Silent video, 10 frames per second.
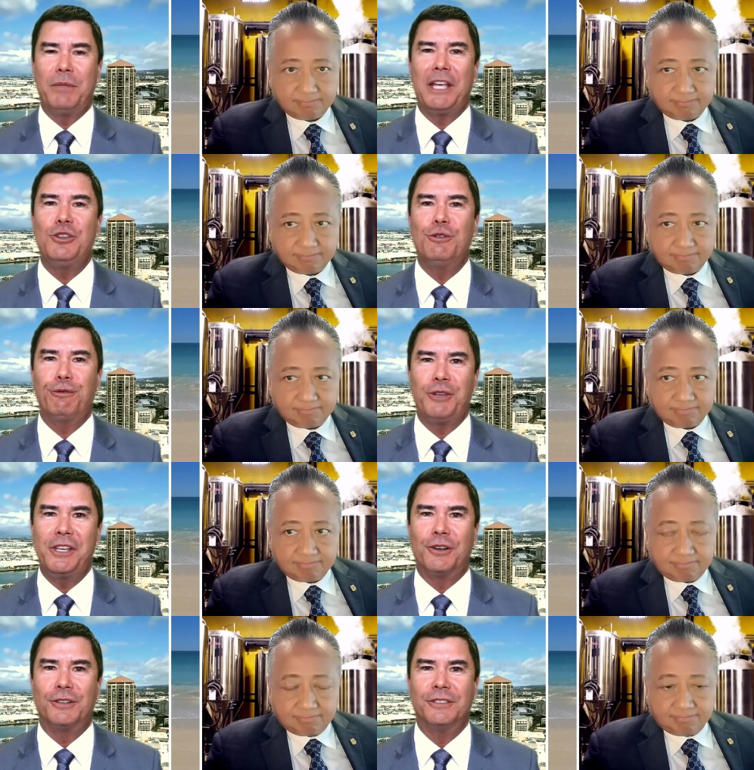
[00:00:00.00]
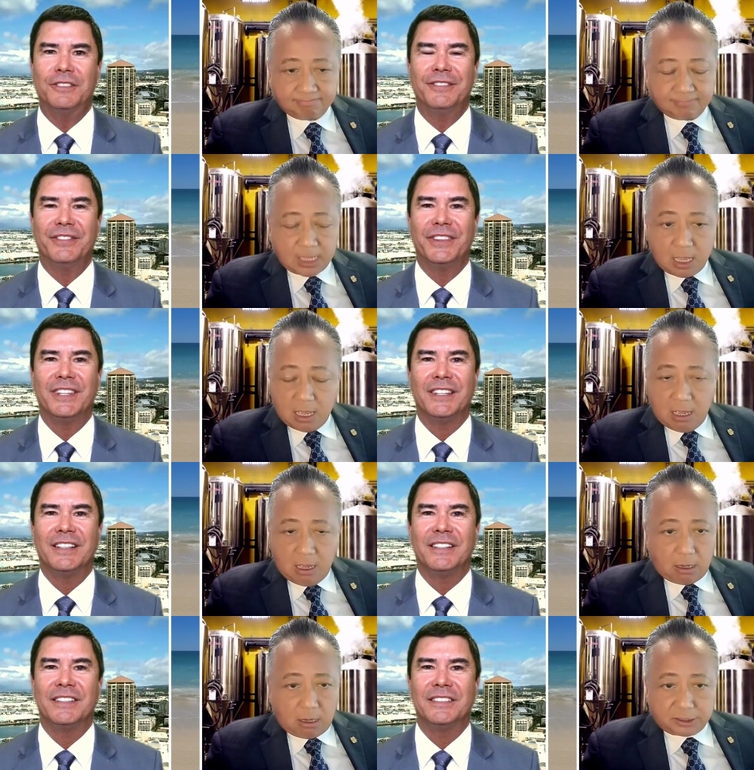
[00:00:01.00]
Speaker 1: that make you feel?
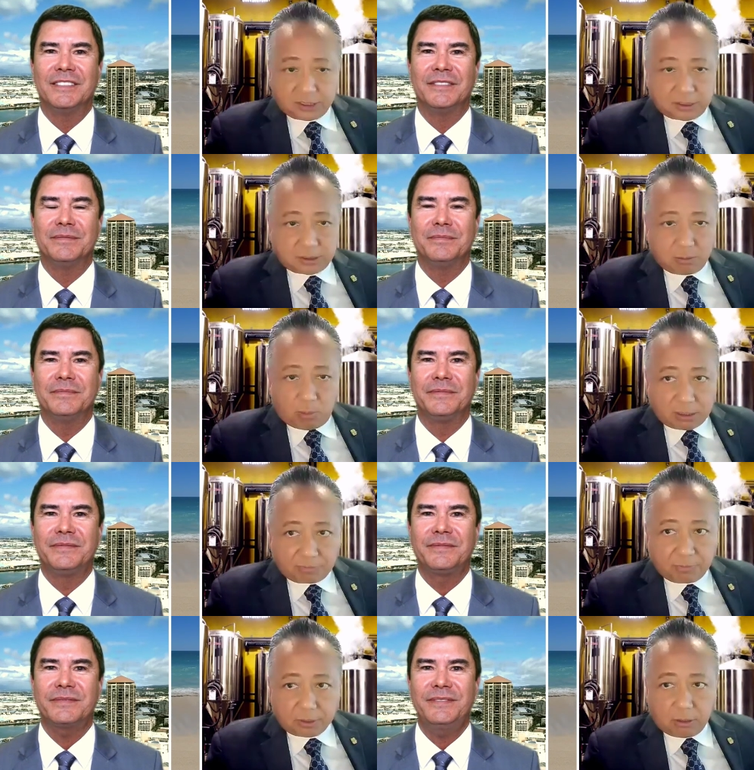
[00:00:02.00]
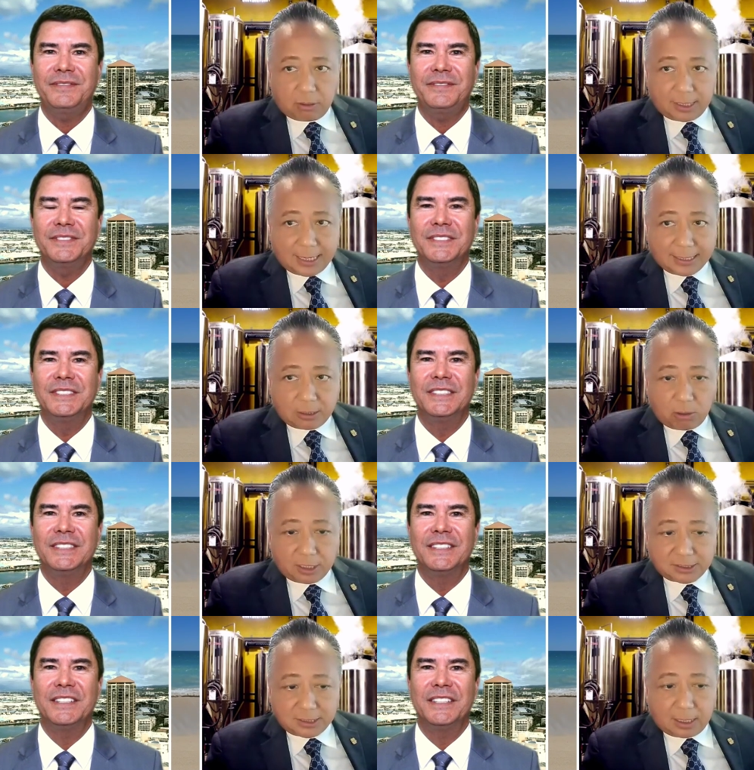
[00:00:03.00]
Speaker 2: Uh, just wonderful, you know. And I know
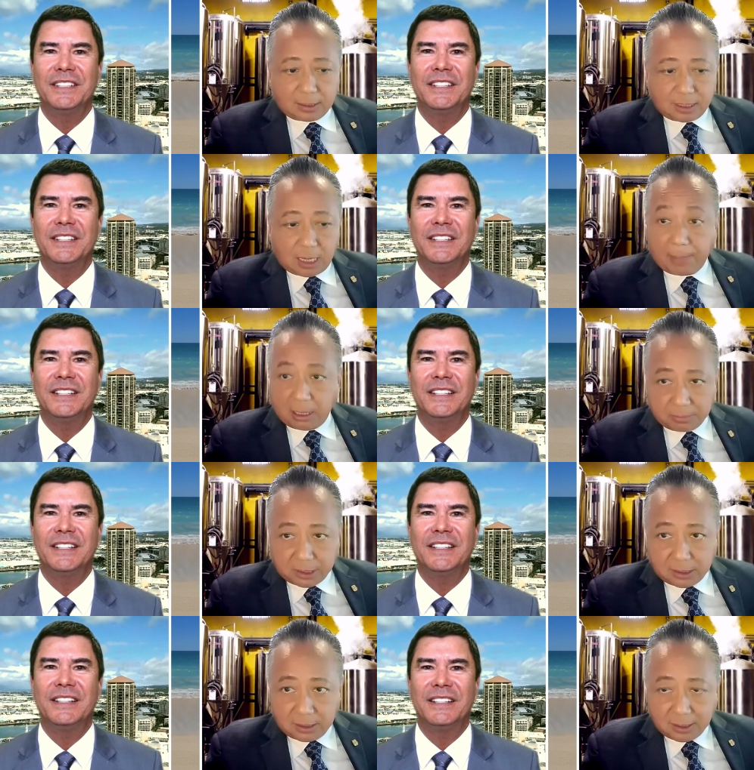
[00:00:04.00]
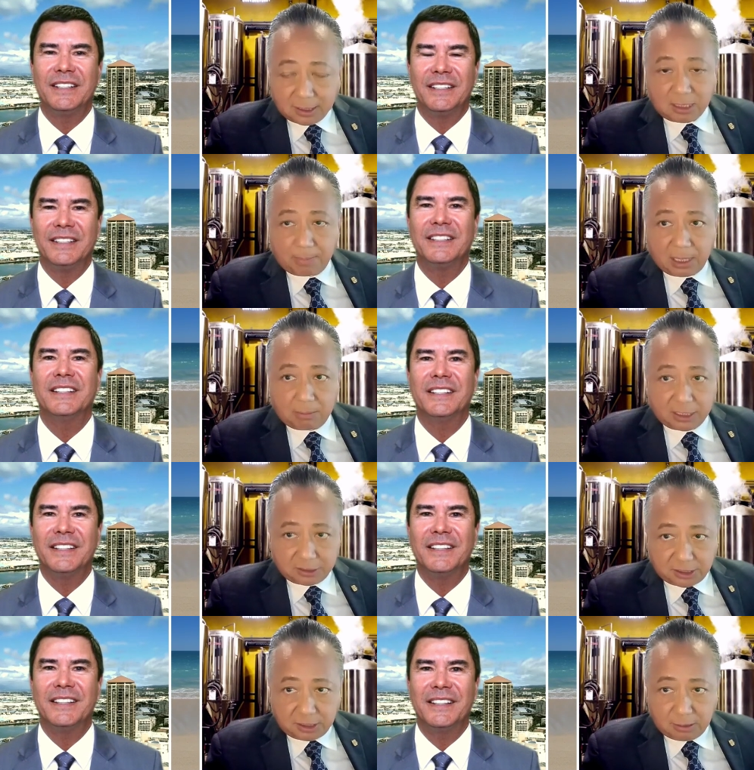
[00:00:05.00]
it's not about me; it's about
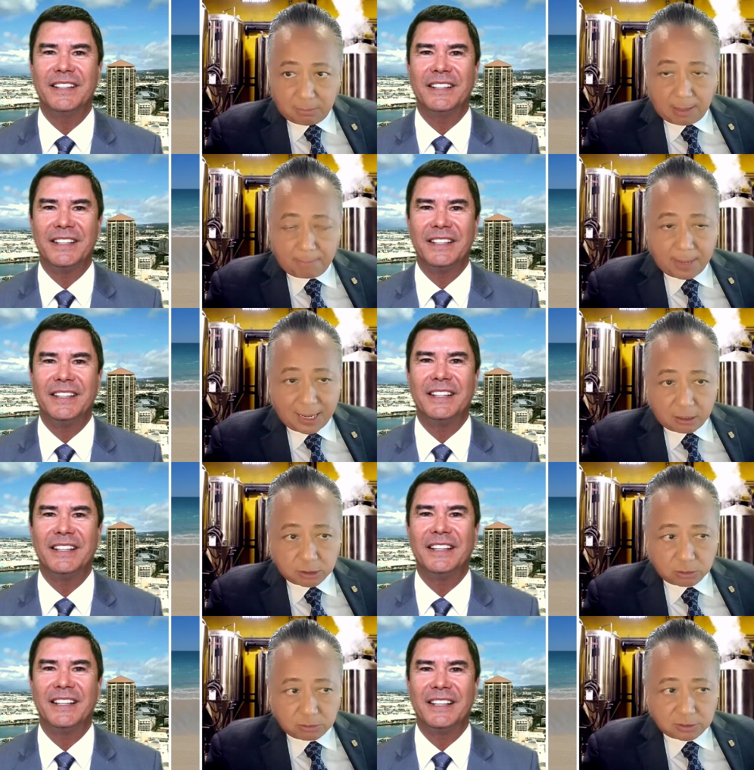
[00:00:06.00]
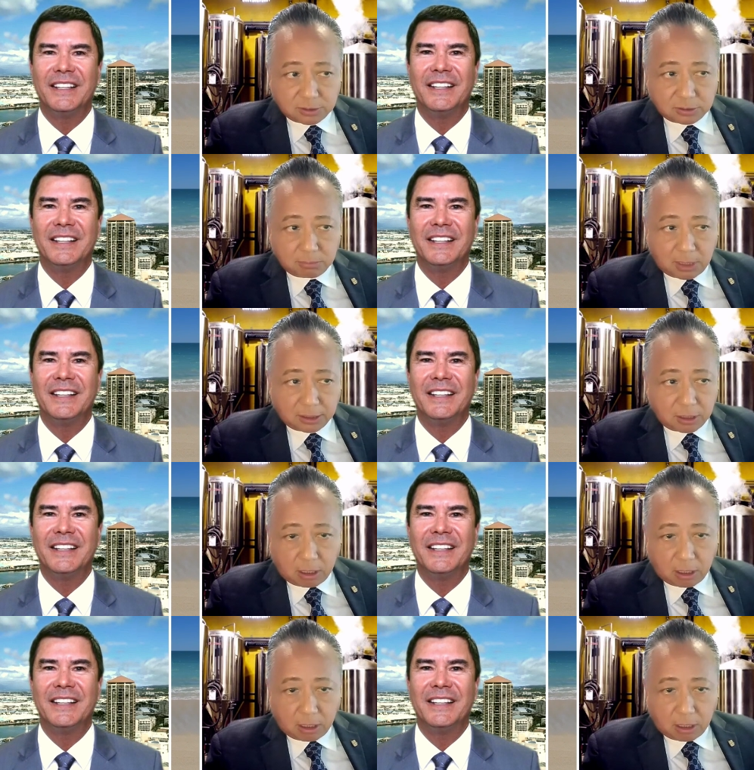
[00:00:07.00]
my team, my managers, my